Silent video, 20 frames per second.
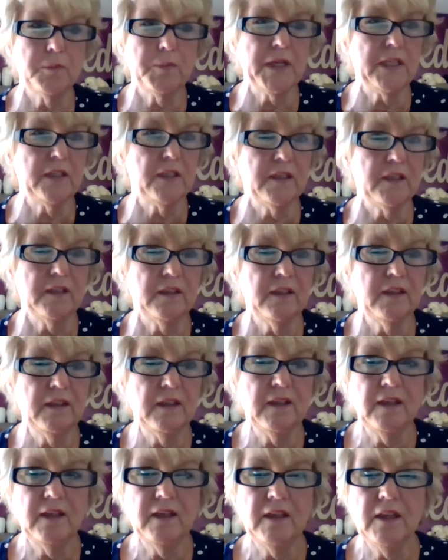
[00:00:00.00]
opinion.
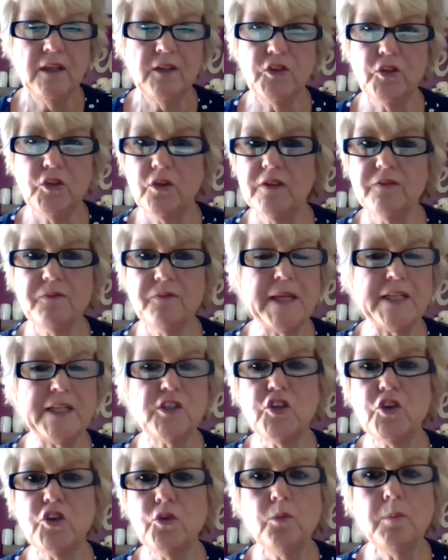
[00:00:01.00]
There have been
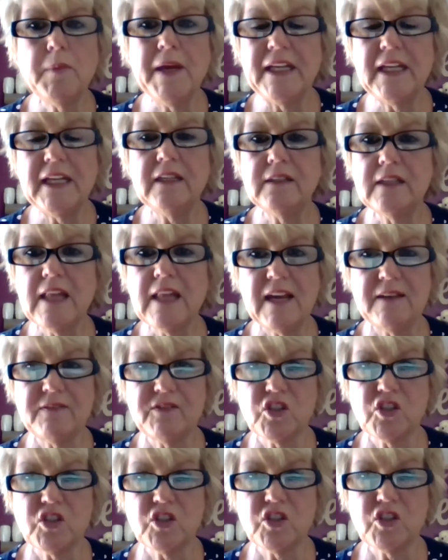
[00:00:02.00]
too many
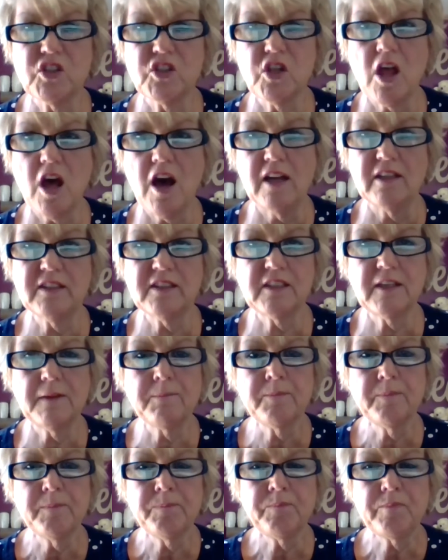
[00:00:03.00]
lives lost.
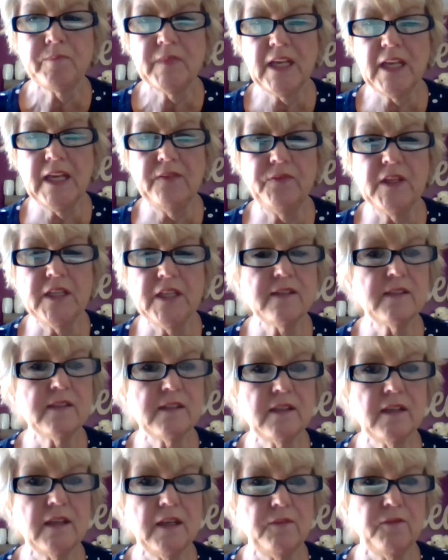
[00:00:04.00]
In this
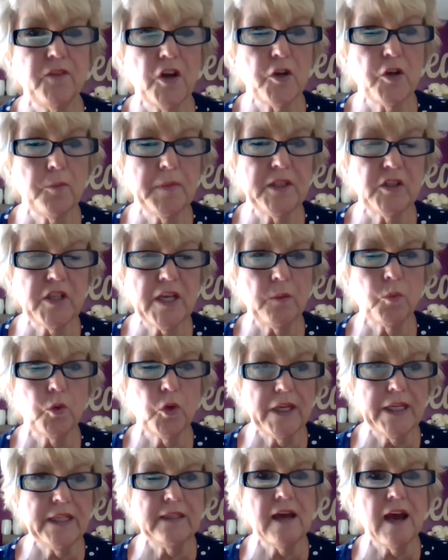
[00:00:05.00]
environment that we're
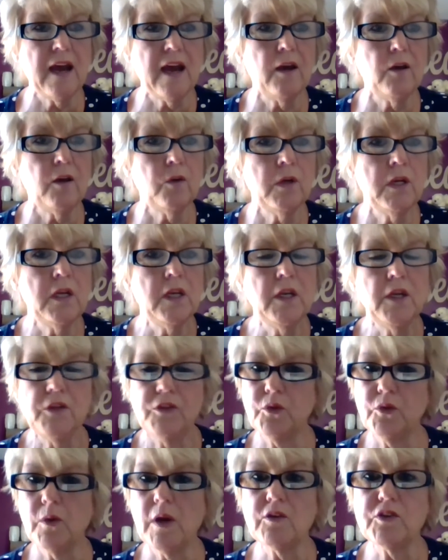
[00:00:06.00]
in now,
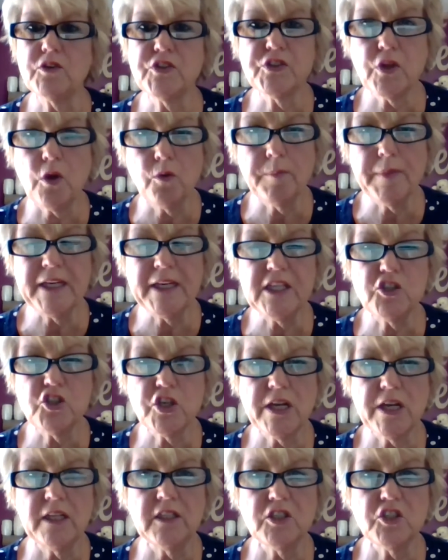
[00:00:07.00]
there are so many
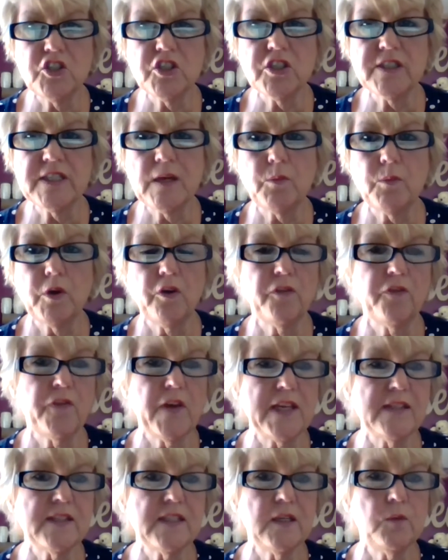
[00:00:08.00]
challenges that we're
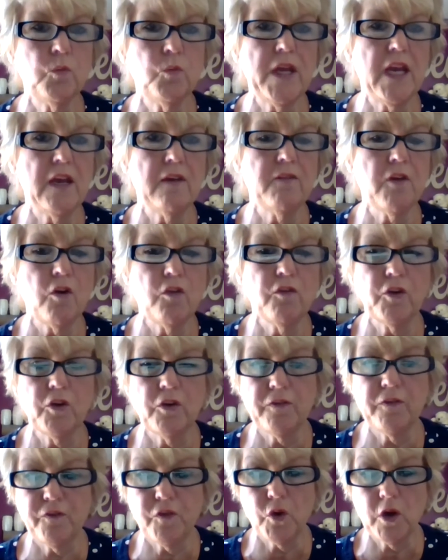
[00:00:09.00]
facing. We have over
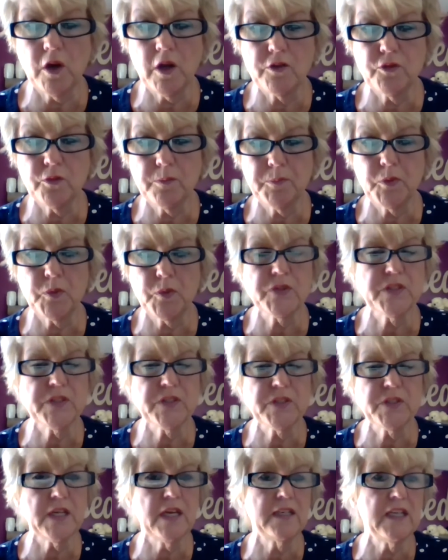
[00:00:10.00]
a
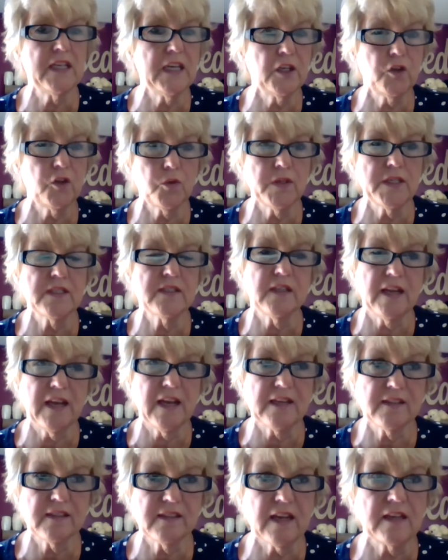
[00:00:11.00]
400% increase in
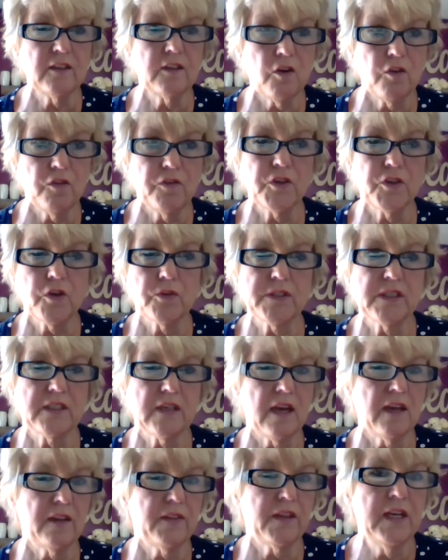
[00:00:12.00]
accidental overdose
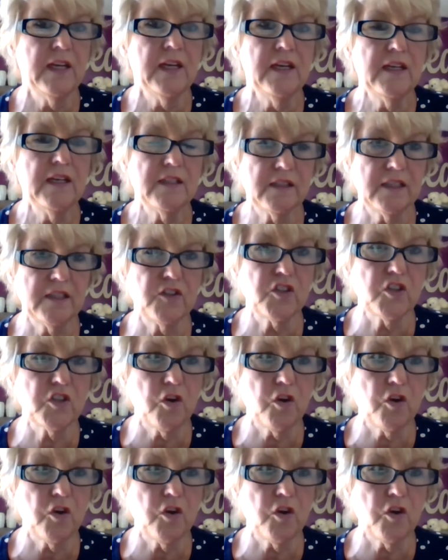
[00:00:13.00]
deaths since